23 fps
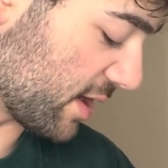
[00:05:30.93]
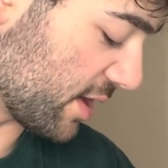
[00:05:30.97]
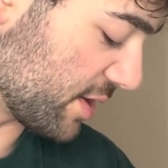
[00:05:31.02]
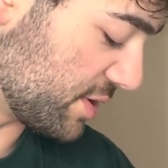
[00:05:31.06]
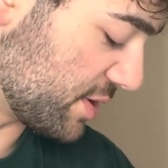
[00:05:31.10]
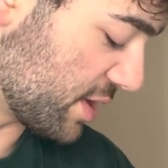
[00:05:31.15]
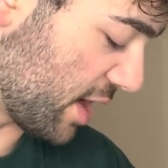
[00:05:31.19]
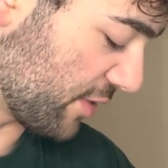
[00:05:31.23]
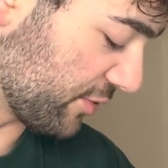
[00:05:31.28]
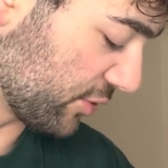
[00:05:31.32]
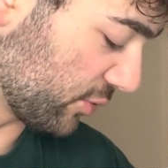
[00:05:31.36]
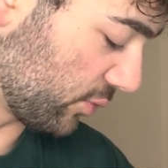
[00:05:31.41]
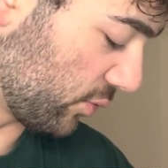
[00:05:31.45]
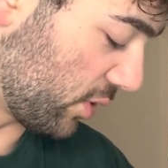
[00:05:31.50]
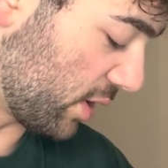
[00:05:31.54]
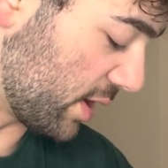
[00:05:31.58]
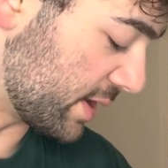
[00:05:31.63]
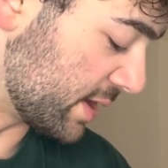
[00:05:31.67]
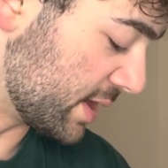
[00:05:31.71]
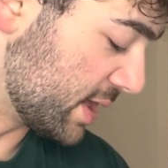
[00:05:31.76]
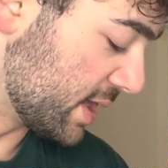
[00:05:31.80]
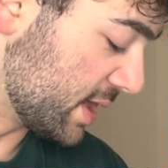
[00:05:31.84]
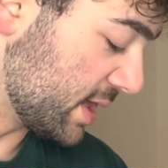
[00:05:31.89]
Another
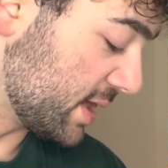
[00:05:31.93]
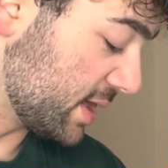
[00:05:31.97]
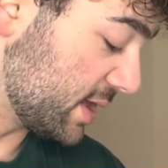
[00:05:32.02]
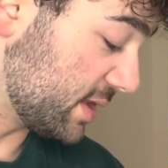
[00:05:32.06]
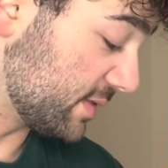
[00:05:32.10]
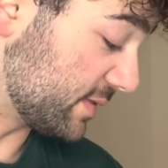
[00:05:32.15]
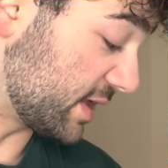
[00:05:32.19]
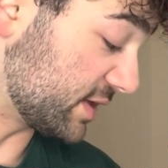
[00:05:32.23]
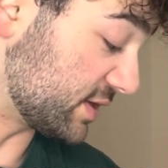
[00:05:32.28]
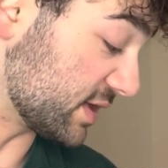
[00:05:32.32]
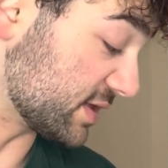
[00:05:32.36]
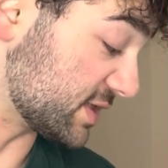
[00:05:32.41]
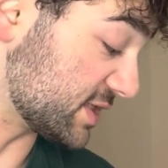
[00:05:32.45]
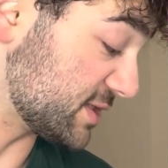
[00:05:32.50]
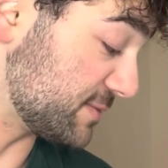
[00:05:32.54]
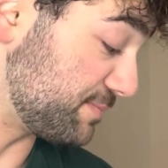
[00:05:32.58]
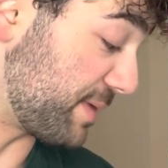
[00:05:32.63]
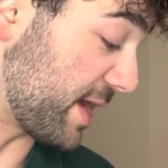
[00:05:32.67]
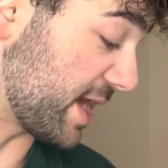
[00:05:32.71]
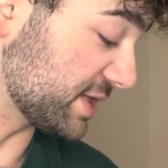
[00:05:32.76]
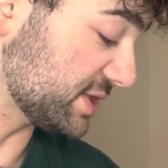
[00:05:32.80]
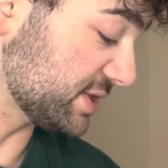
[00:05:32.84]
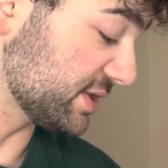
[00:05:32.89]
one that's
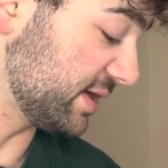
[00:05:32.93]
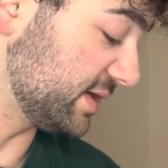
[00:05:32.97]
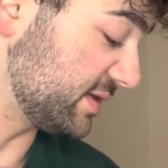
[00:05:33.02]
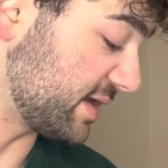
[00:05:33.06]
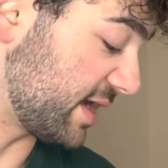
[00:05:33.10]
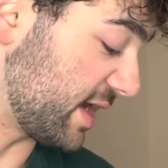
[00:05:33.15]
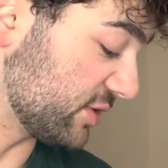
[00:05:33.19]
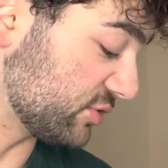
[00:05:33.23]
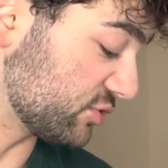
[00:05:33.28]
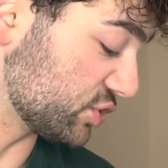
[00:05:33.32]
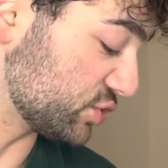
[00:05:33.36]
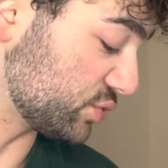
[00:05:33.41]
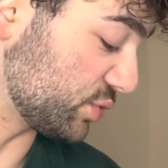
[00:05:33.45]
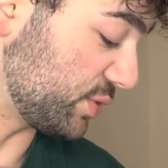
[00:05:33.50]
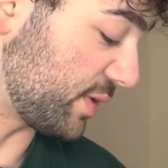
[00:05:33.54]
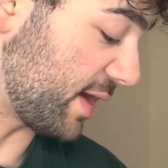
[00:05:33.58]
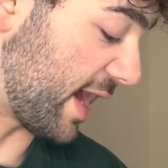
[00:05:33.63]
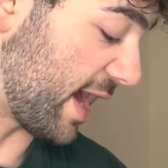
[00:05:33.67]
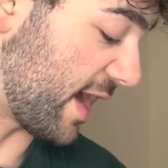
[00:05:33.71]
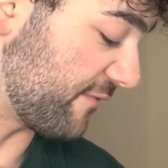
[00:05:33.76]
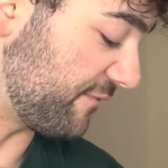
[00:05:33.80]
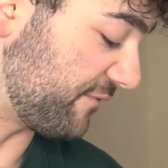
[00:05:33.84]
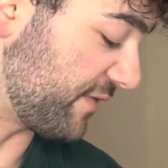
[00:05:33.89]
especially dangerous when you
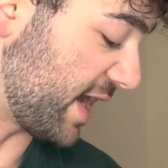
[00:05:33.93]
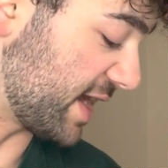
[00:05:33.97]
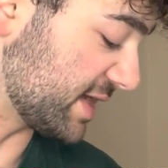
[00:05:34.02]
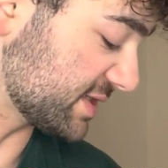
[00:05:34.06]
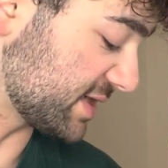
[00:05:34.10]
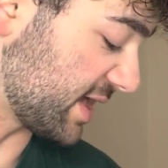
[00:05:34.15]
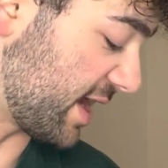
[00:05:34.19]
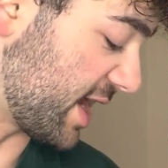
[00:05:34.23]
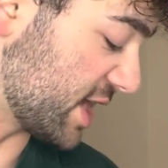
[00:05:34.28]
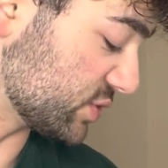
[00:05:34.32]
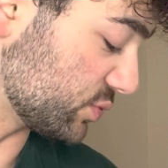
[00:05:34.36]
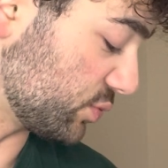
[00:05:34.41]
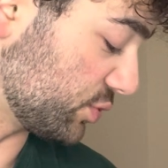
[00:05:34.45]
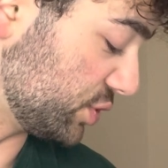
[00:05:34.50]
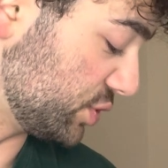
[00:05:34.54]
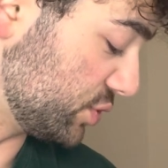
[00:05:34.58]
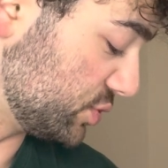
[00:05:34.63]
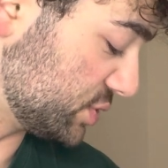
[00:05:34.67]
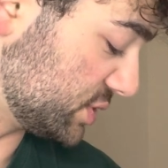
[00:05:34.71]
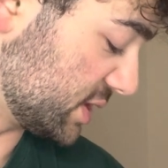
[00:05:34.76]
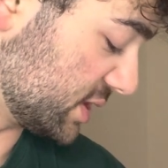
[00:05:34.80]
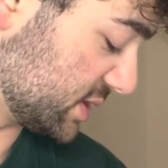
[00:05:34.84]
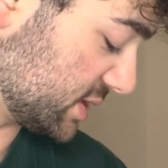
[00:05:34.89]
have fast guys. We'll
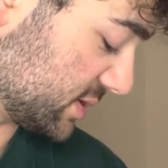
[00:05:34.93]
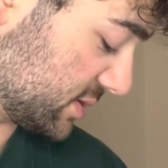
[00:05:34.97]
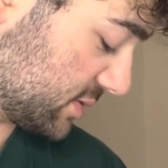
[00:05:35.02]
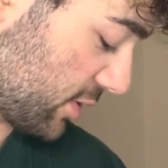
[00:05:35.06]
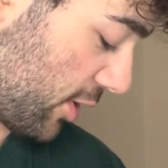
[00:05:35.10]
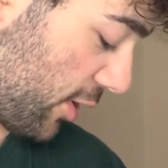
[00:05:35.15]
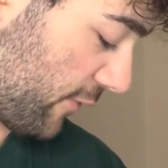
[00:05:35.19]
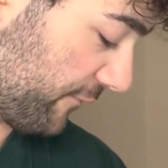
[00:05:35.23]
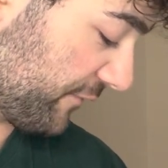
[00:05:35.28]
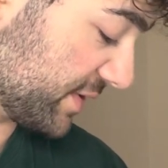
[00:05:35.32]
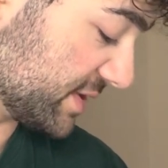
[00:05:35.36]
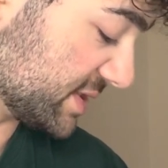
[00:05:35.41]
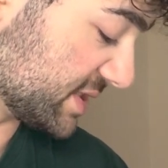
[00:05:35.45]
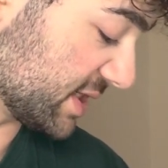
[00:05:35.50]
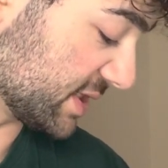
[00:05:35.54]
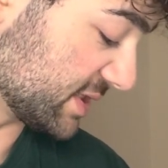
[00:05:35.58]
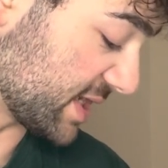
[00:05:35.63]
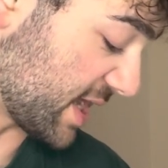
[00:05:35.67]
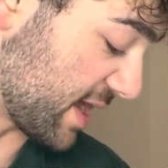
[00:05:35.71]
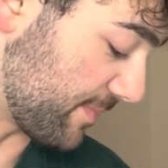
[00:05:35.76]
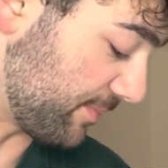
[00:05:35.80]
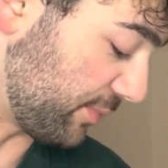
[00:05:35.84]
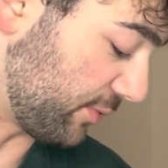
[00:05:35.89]
use this Dolphins
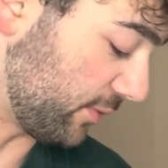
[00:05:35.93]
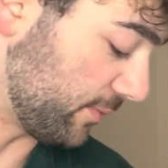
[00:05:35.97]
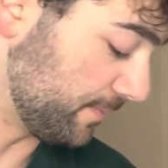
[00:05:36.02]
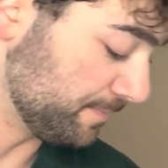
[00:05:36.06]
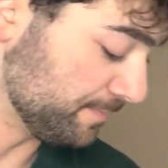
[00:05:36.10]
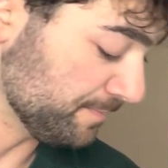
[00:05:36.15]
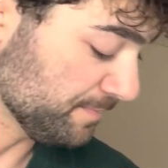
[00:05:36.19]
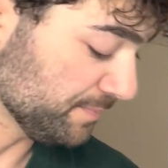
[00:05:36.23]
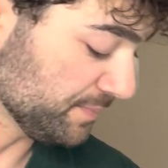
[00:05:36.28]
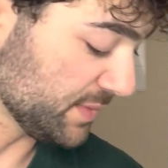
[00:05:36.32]
example.